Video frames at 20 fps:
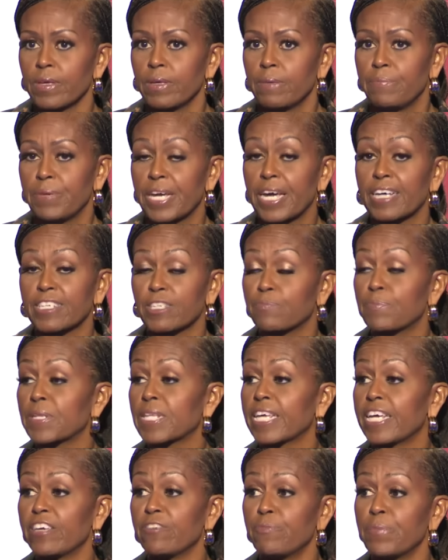Because
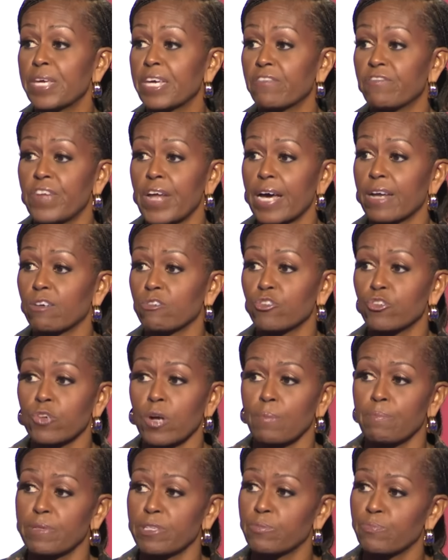believe me, if Donald
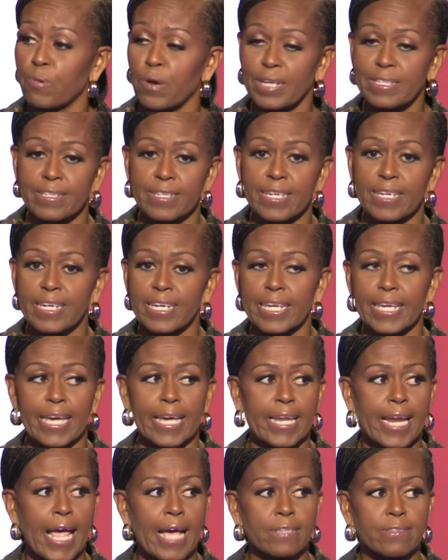Trump is president
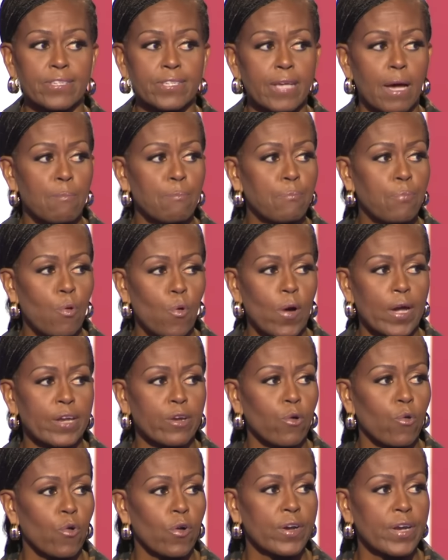again, at some point
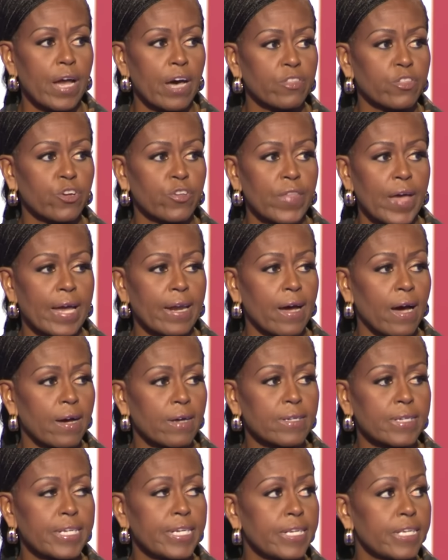or another, that
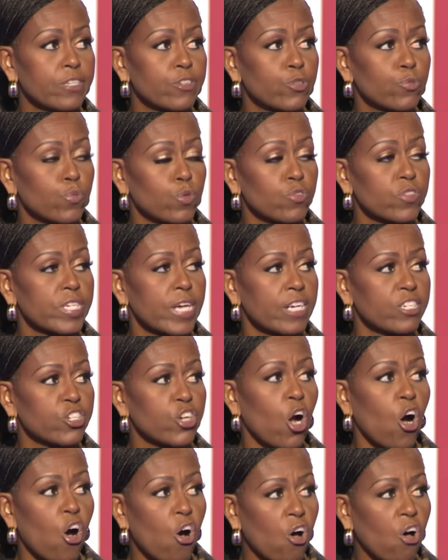ugliness will touch
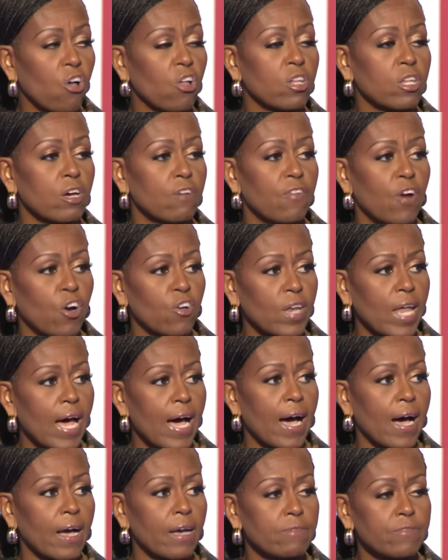all of our
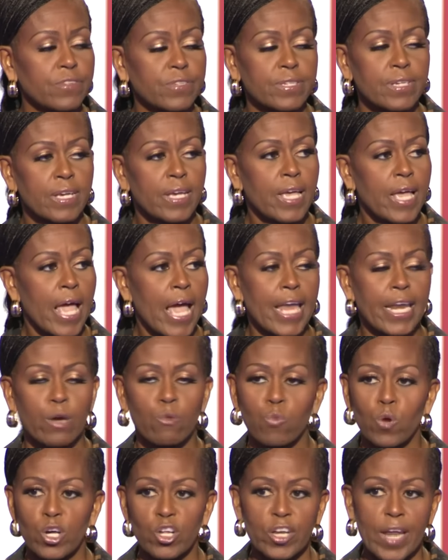lives. And it
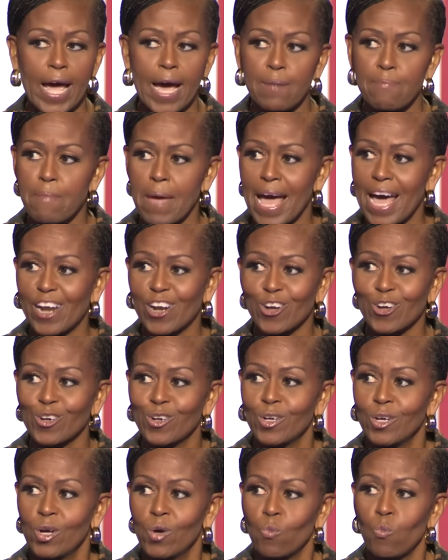will not matter
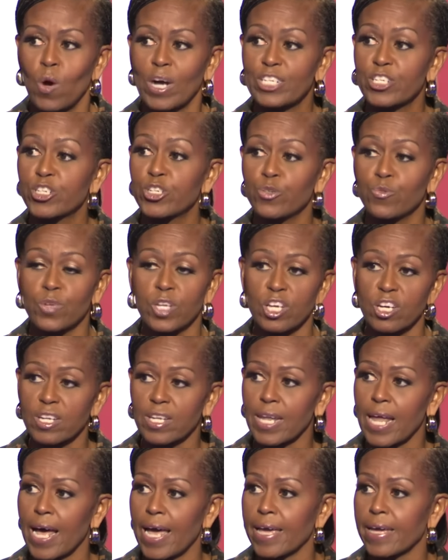what you look
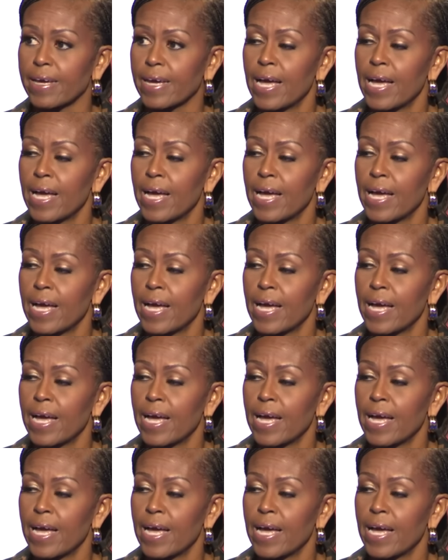like,